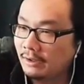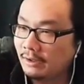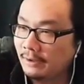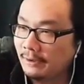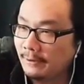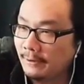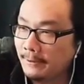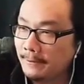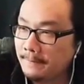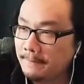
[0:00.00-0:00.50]

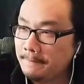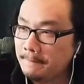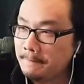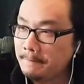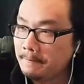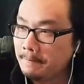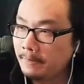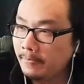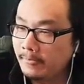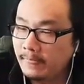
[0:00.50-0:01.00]
Um,
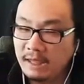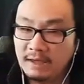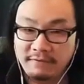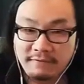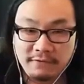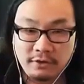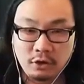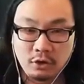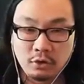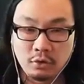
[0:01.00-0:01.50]

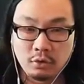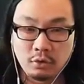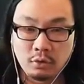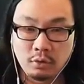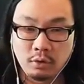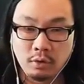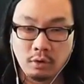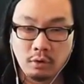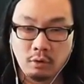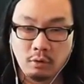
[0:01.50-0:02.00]
if
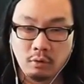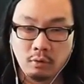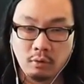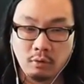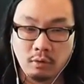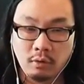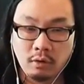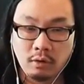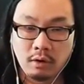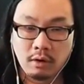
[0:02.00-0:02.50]
you
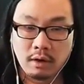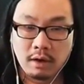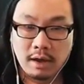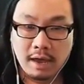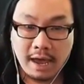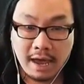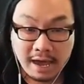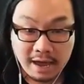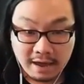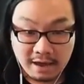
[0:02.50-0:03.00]

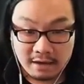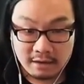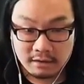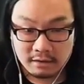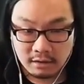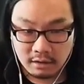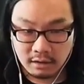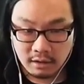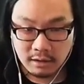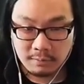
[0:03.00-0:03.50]

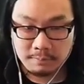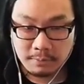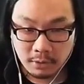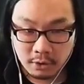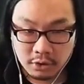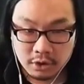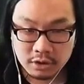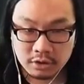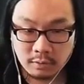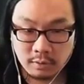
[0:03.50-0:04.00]
had uh,
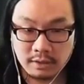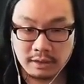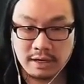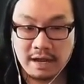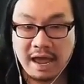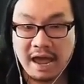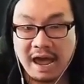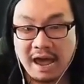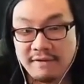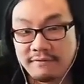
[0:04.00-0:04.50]
purchased one and
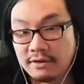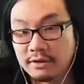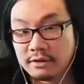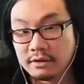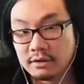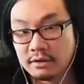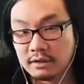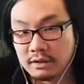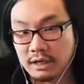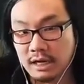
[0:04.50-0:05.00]
haven't
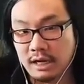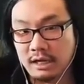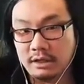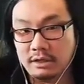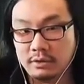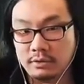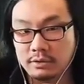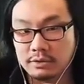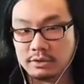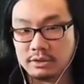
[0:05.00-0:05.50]
gotten
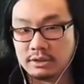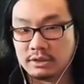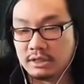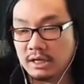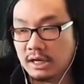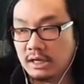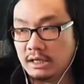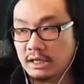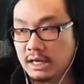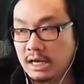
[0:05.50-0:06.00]
yours
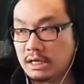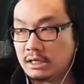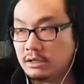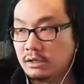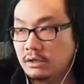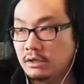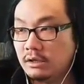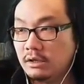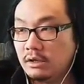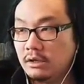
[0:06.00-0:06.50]
signed yet,
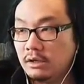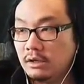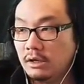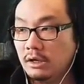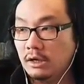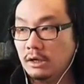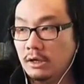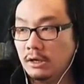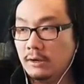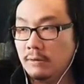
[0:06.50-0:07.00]

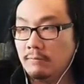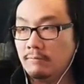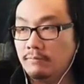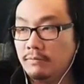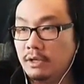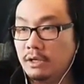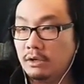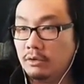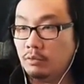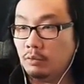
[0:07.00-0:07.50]
um,
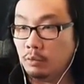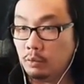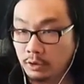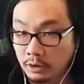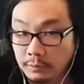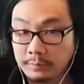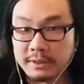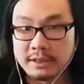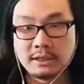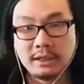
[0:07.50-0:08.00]
it
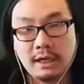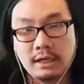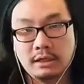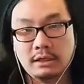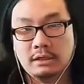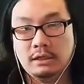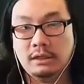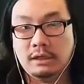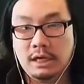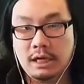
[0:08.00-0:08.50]
will be
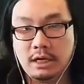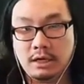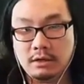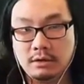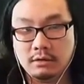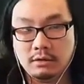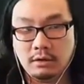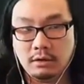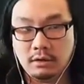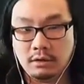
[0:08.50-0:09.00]
signed today.
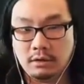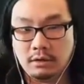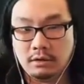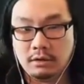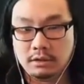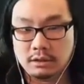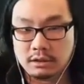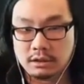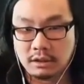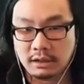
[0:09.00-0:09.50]
Uh,
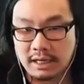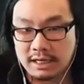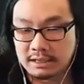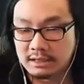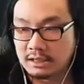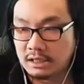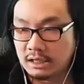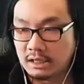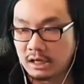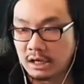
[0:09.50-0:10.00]
this is the
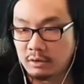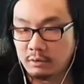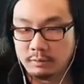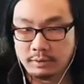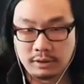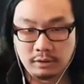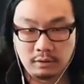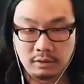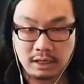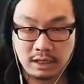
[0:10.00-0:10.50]
last day that I will
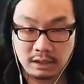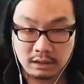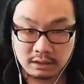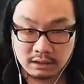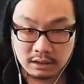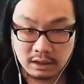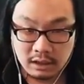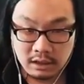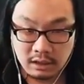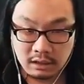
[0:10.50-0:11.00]
be doing any
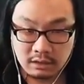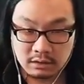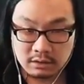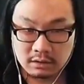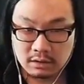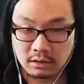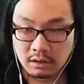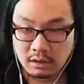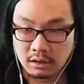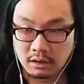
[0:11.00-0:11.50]

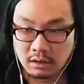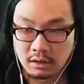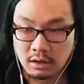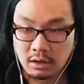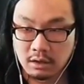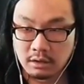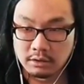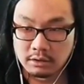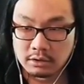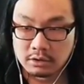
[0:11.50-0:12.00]
signings uh,
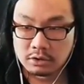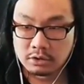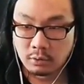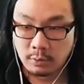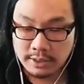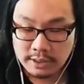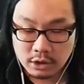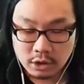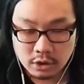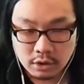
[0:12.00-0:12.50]
on
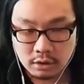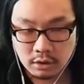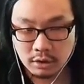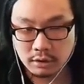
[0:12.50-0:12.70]
Twitch.